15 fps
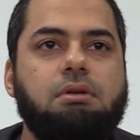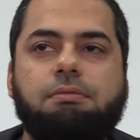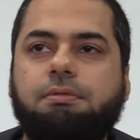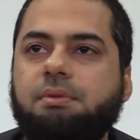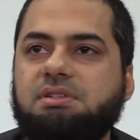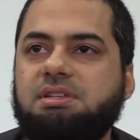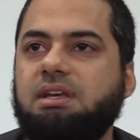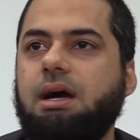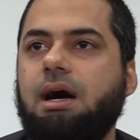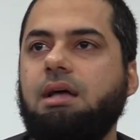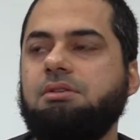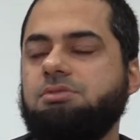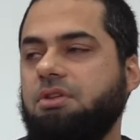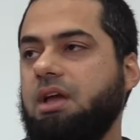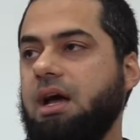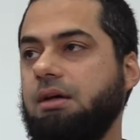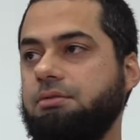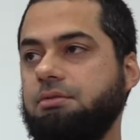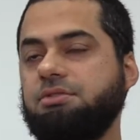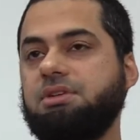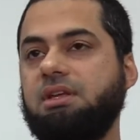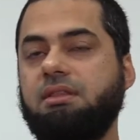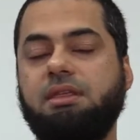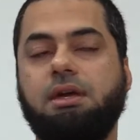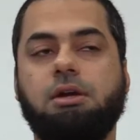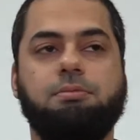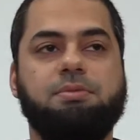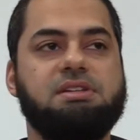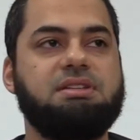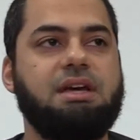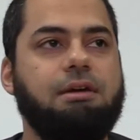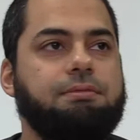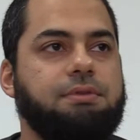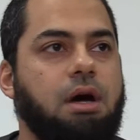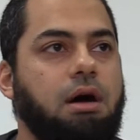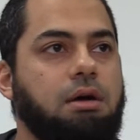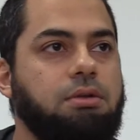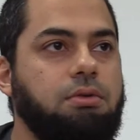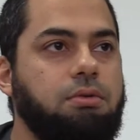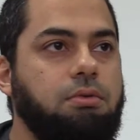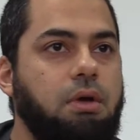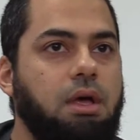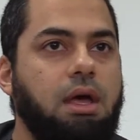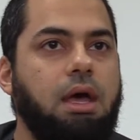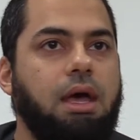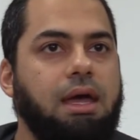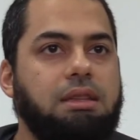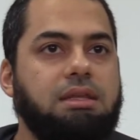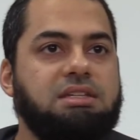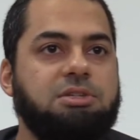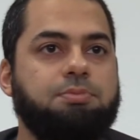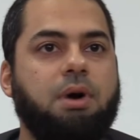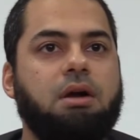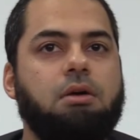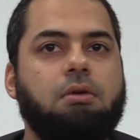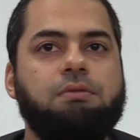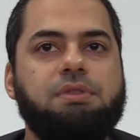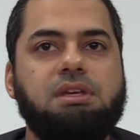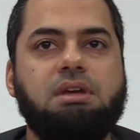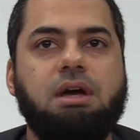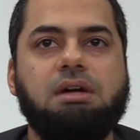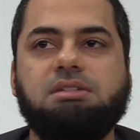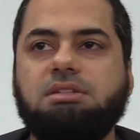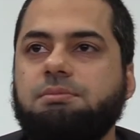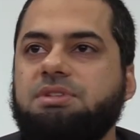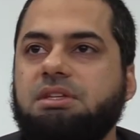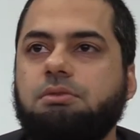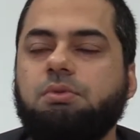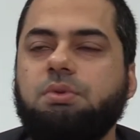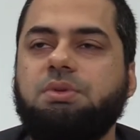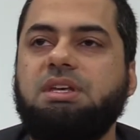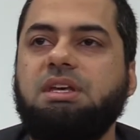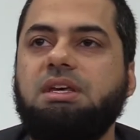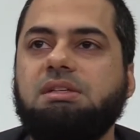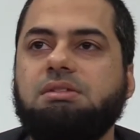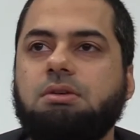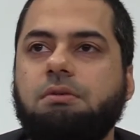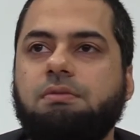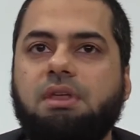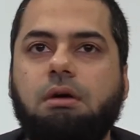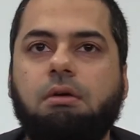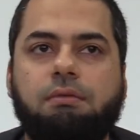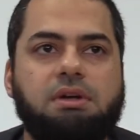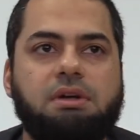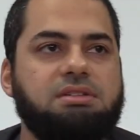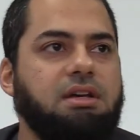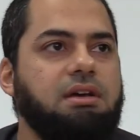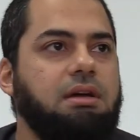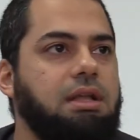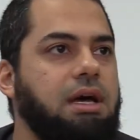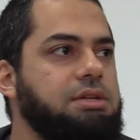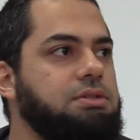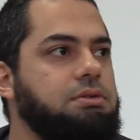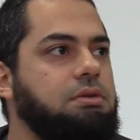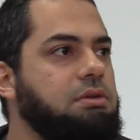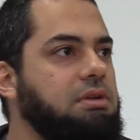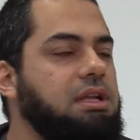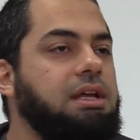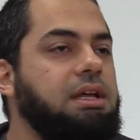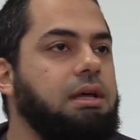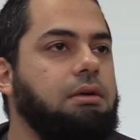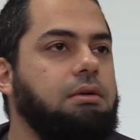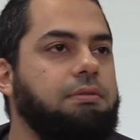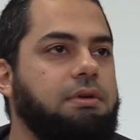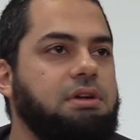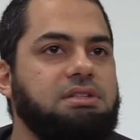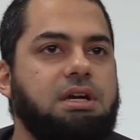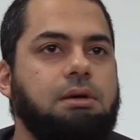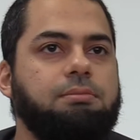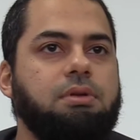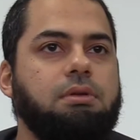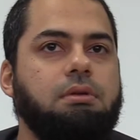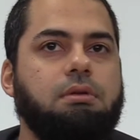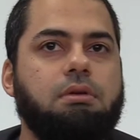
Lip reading: From the psychologists or the counselors and therapists I've talked to, this is part of the customs and the routines of a psychological clinic, or for example,